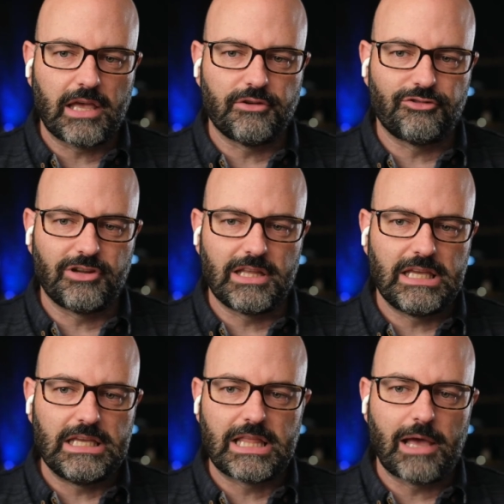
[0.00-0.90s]
energy to
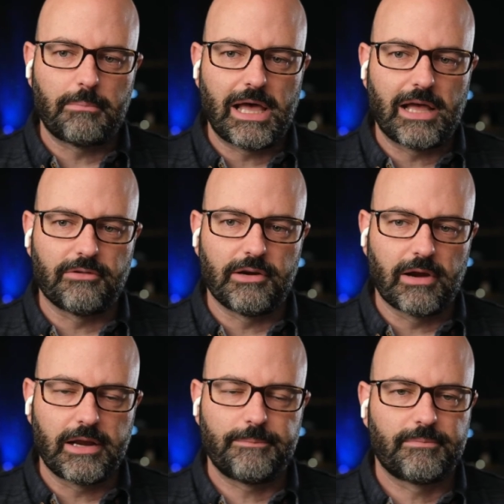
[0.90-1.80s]
heat that battery,
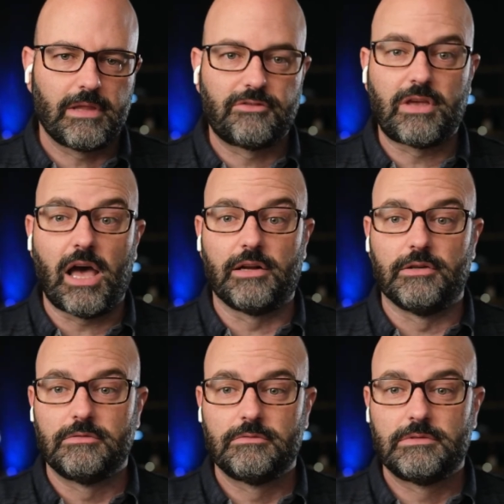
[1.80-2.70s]
right? It's got
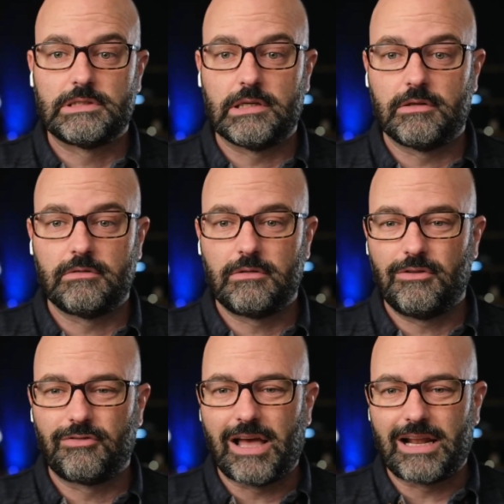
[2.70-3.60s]
to. So
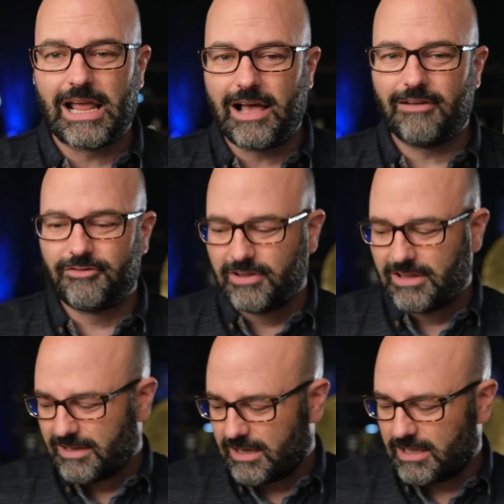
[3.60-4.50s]
you've got to have
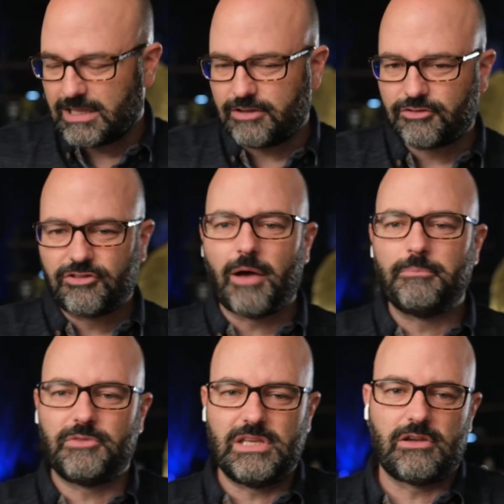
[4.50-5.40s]
at least
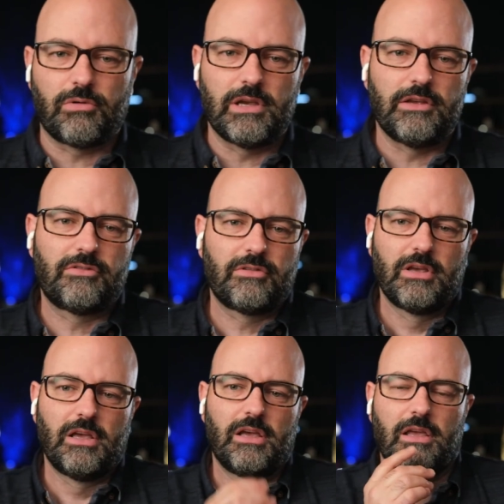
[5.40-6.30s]
some decrease
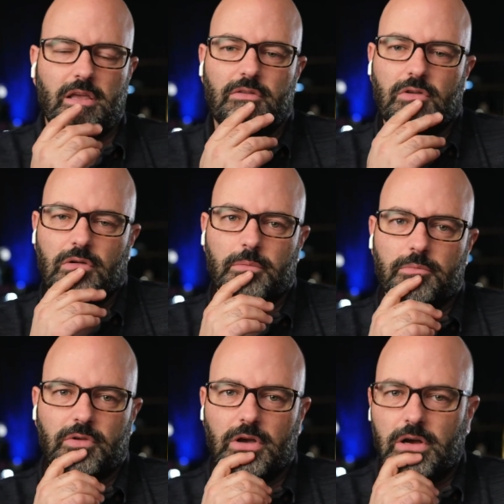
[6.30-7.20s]
in
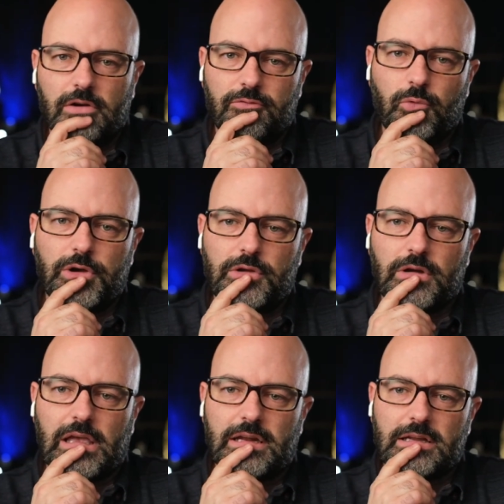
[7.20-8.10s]
terms of what you're
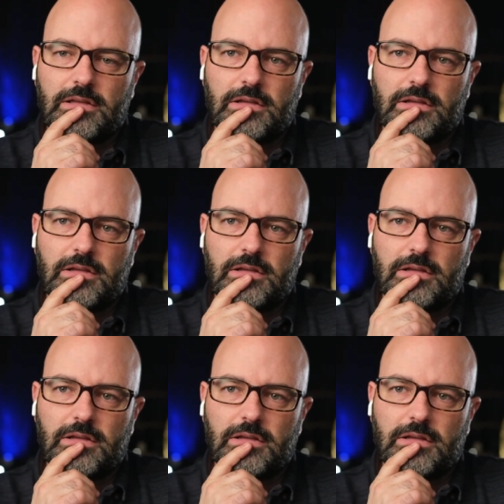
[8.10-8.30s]
getting.